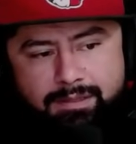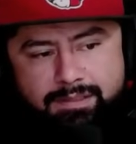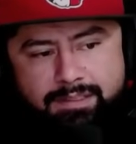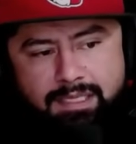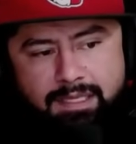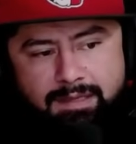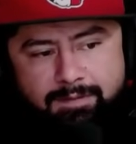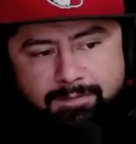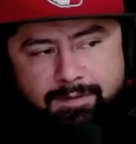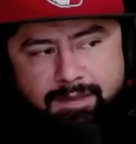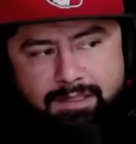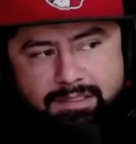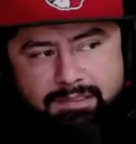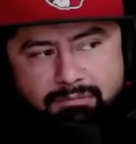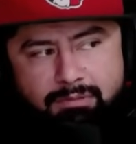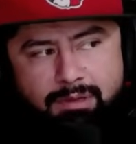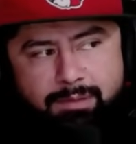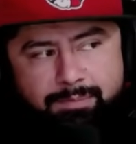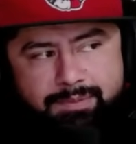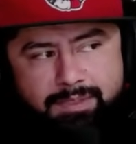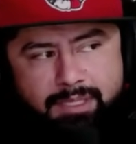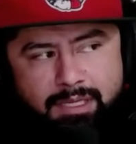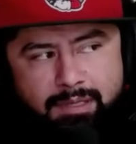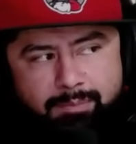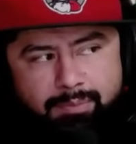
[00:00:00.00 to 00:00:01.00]
TFS
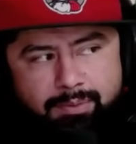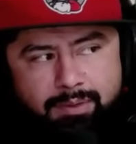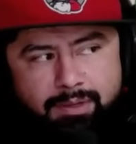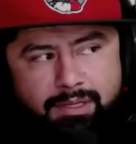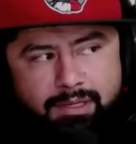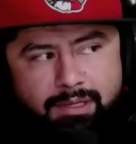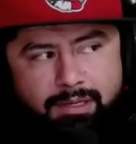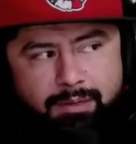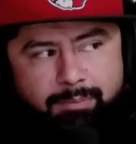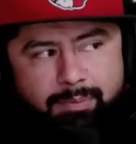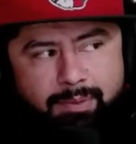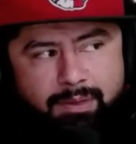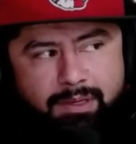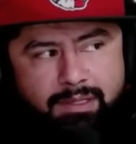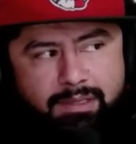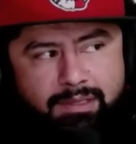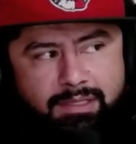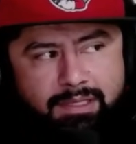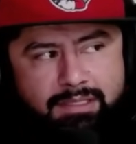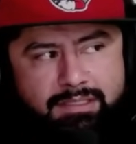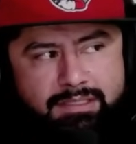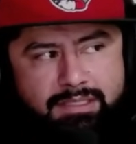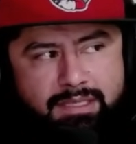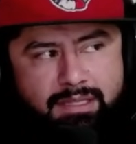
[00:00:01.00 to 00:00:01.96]
website. I'll put a link to